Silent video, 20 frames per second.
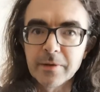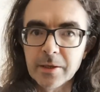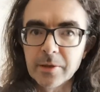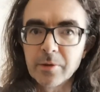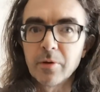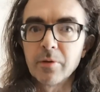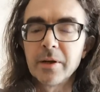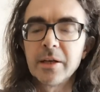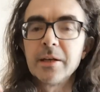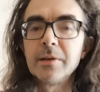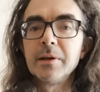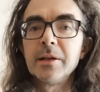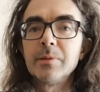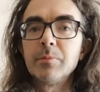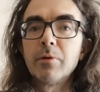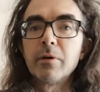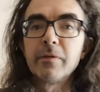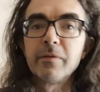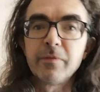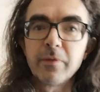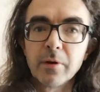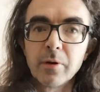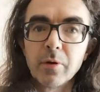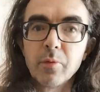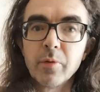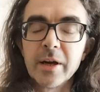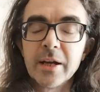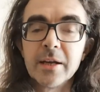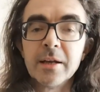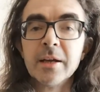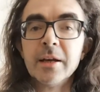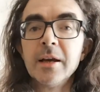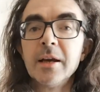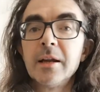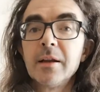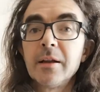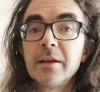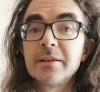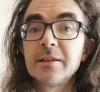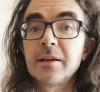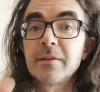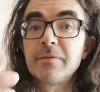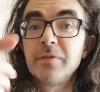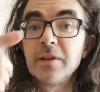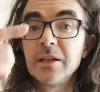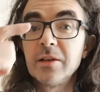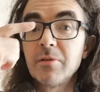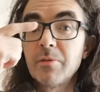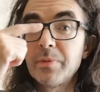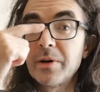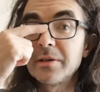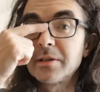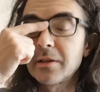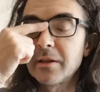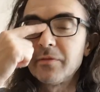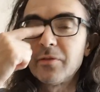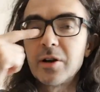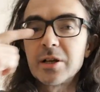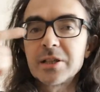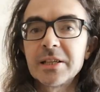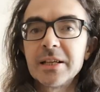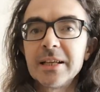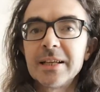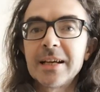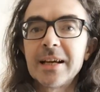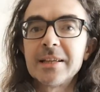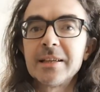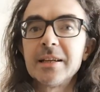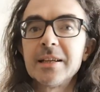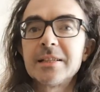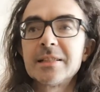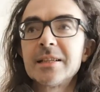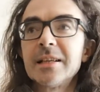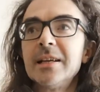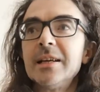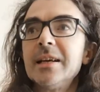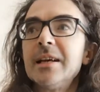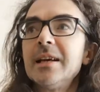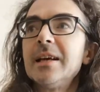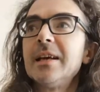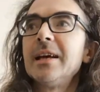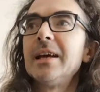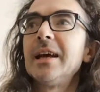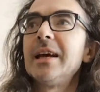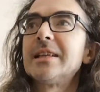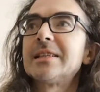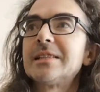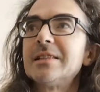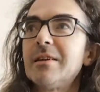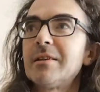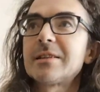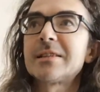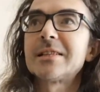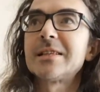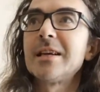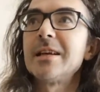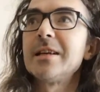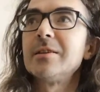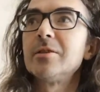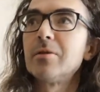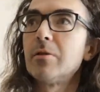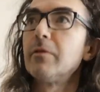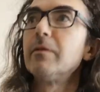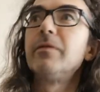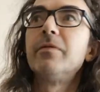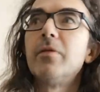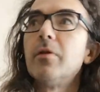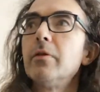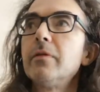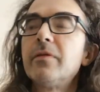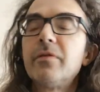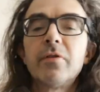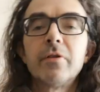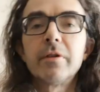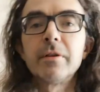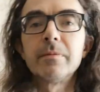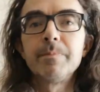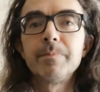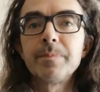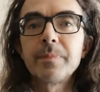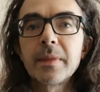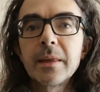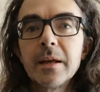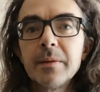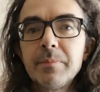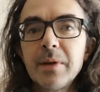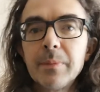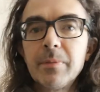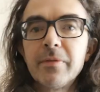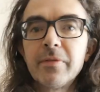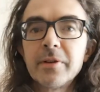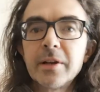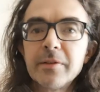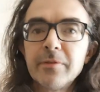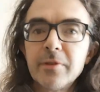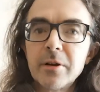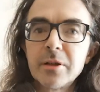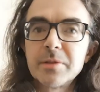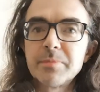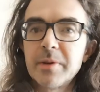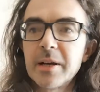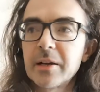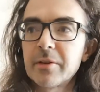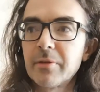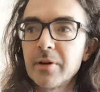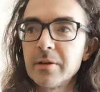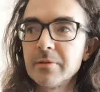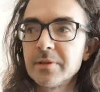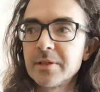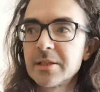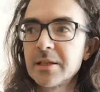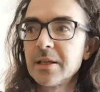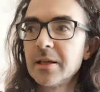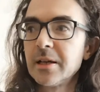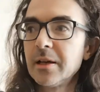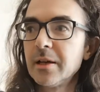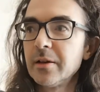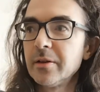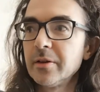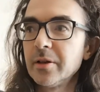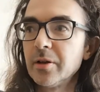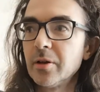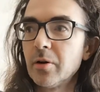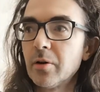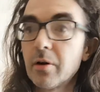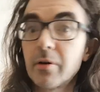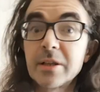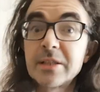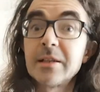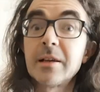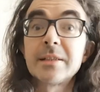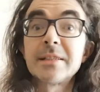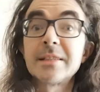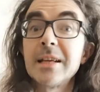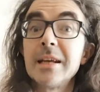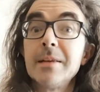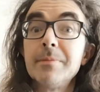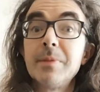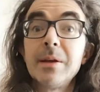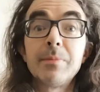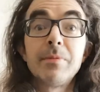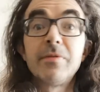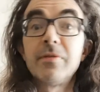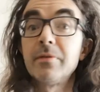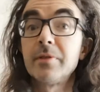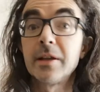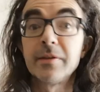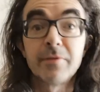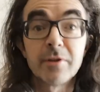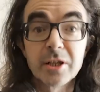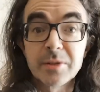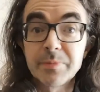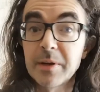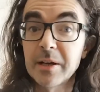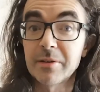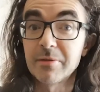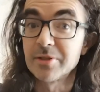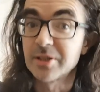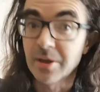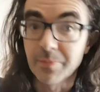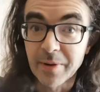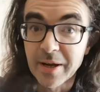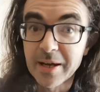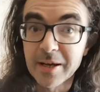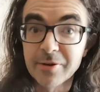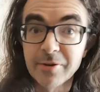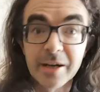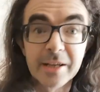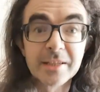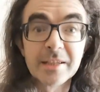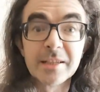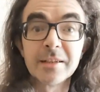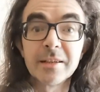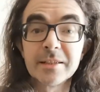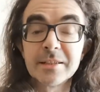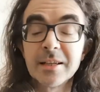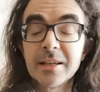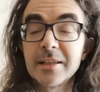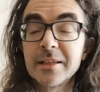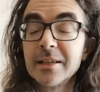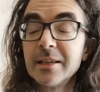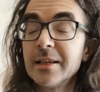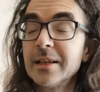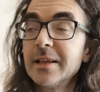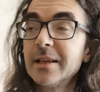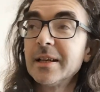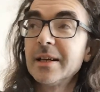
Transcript: you know, in a more fuller way. Like that video about diversity candidates. It's not saying don't vote for people from diverse backgrounds, you know, or it's not saying people from diverse backgrounds are bad or anything like that.